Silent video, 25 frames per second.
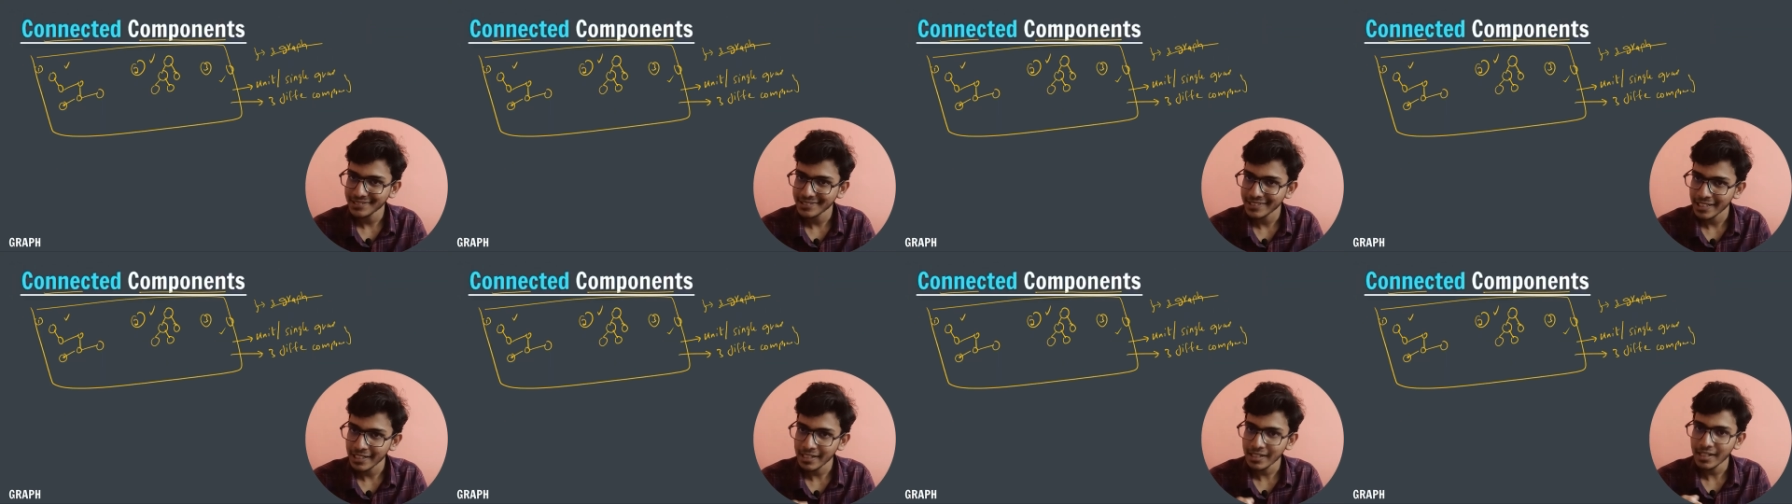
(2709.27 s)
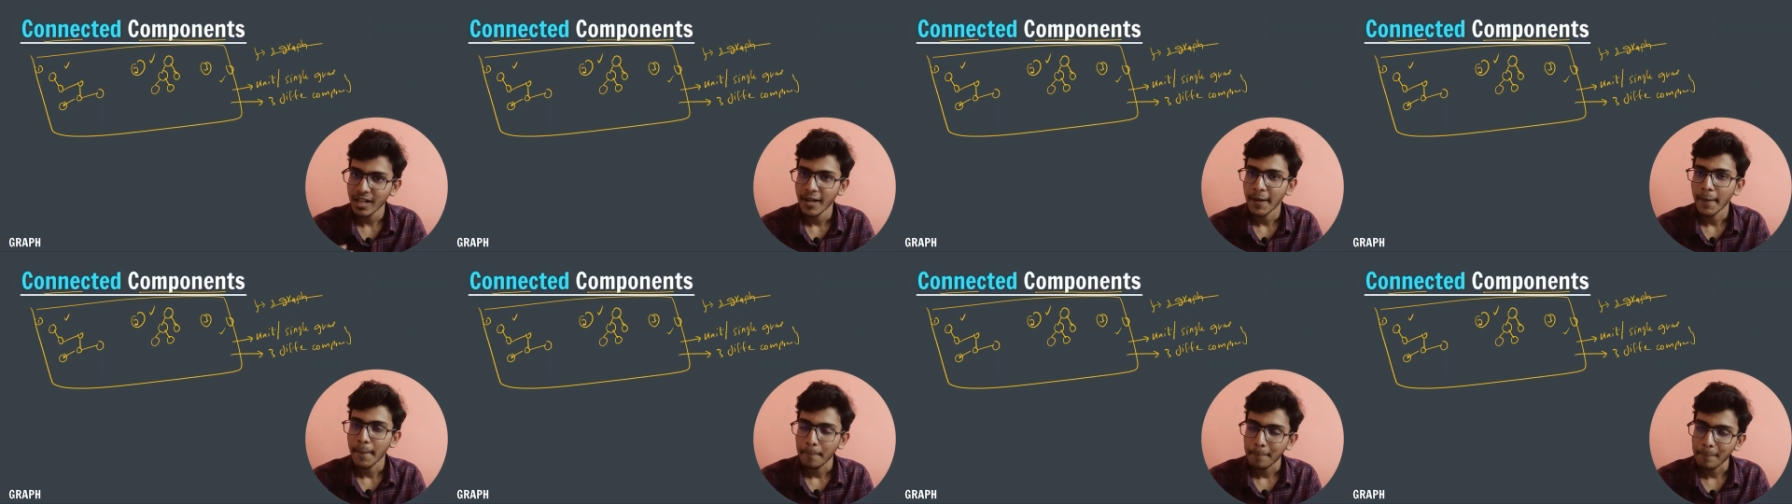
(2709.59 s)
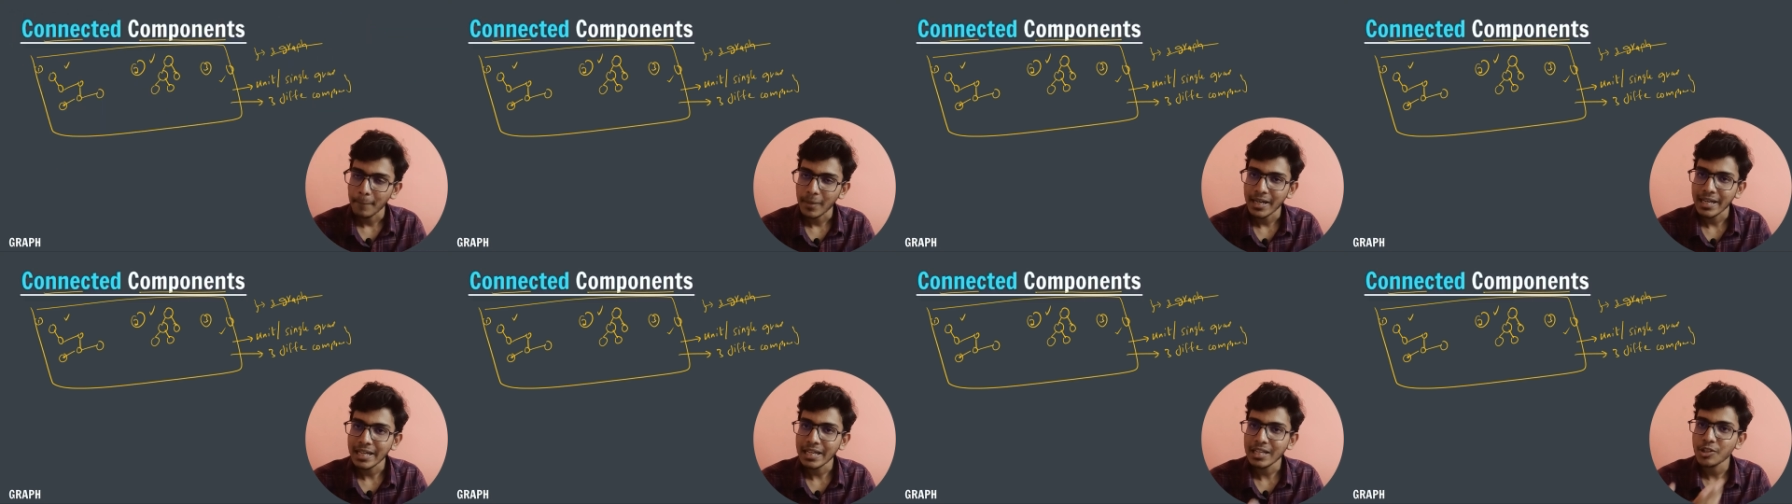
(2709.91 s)
then
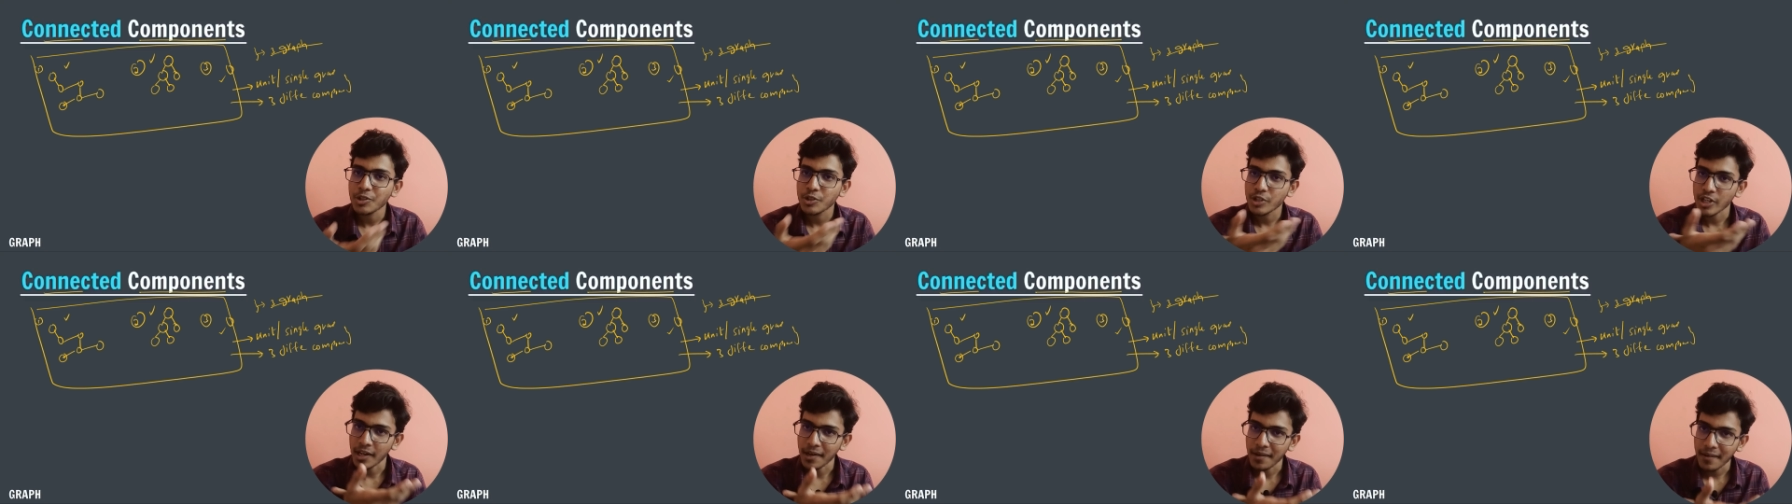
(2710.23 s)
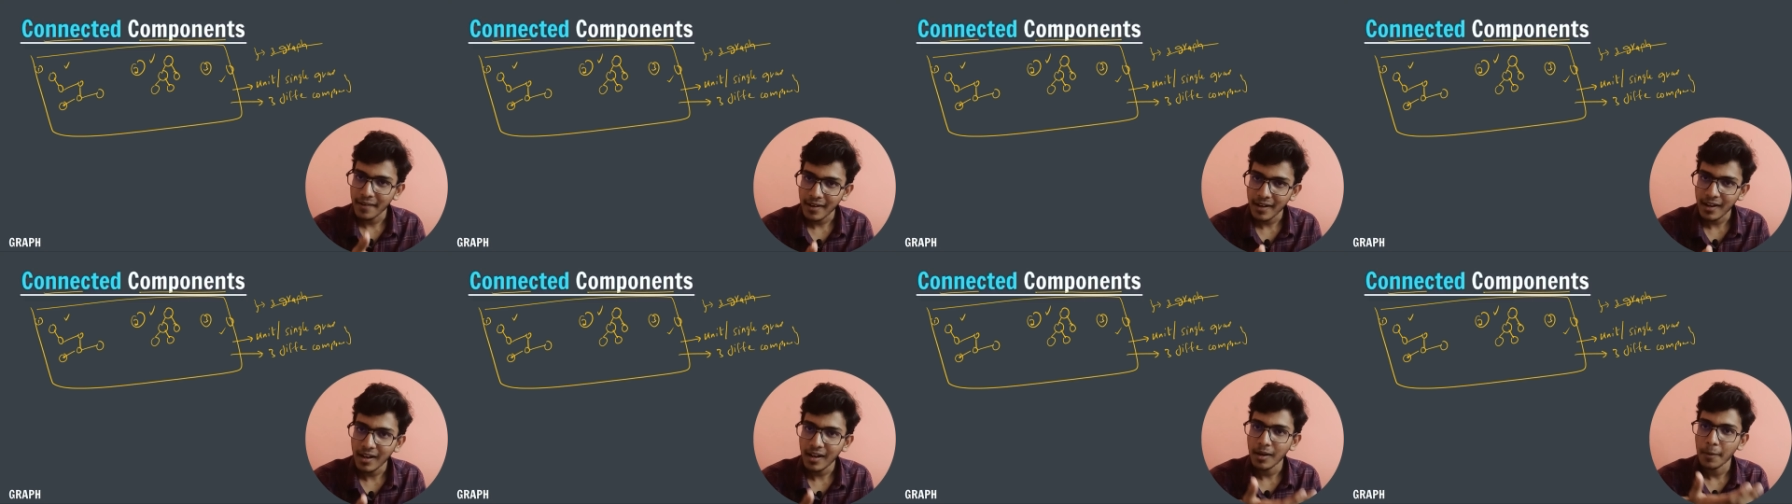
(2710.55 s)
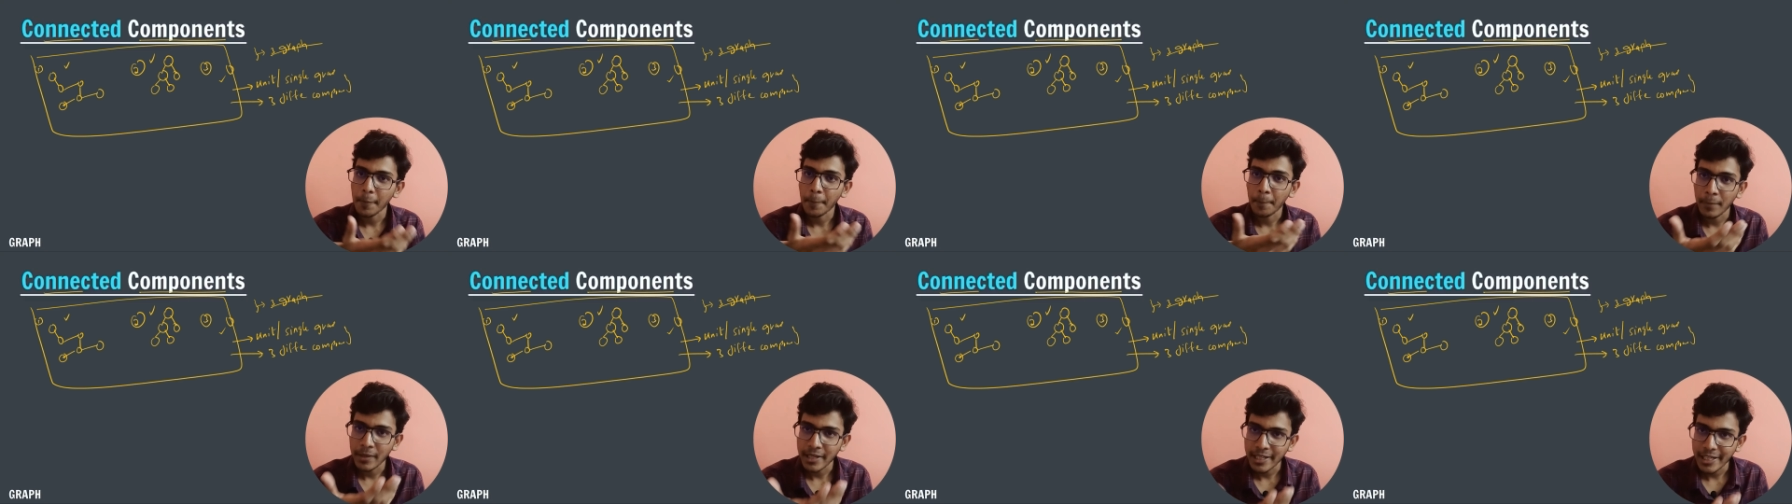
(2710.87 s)
my general
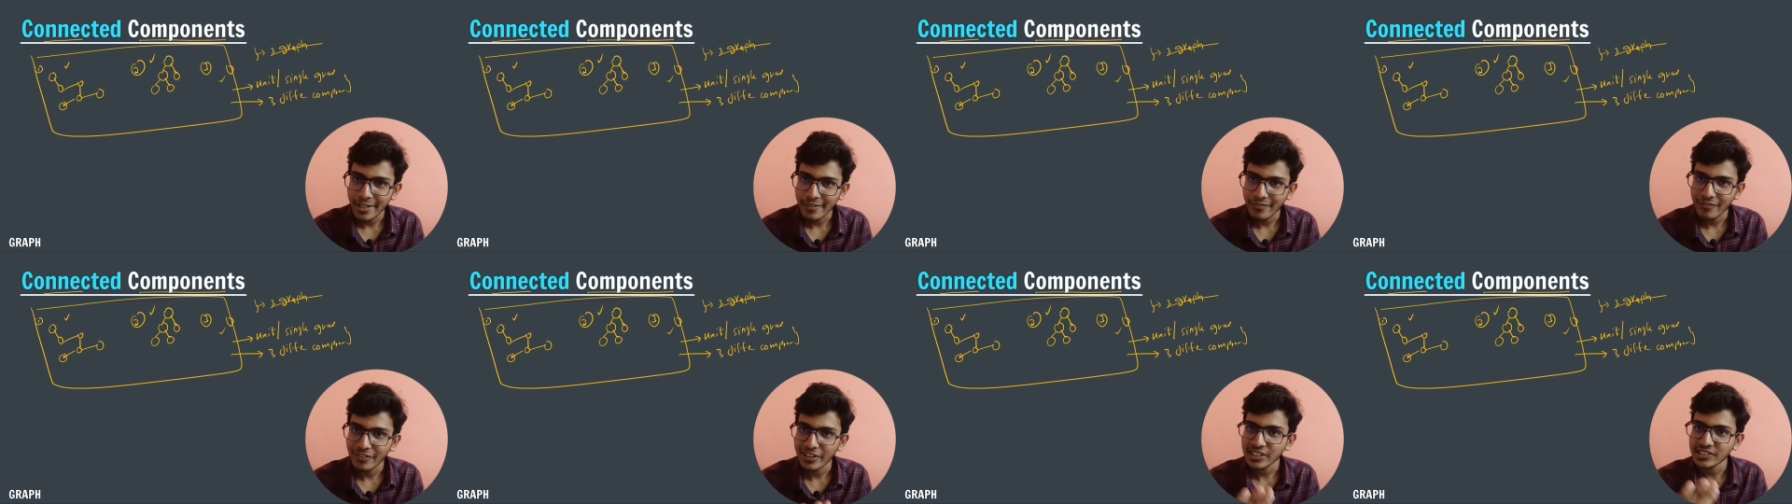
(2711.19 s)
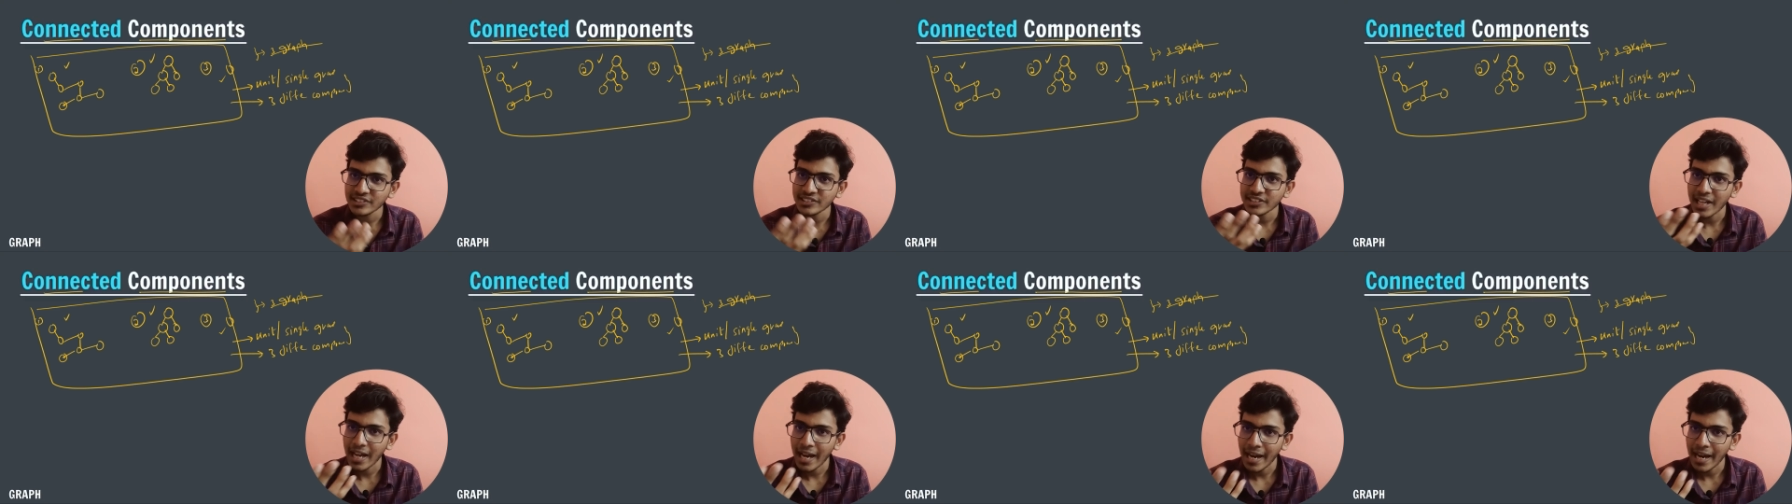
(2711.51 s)
BFS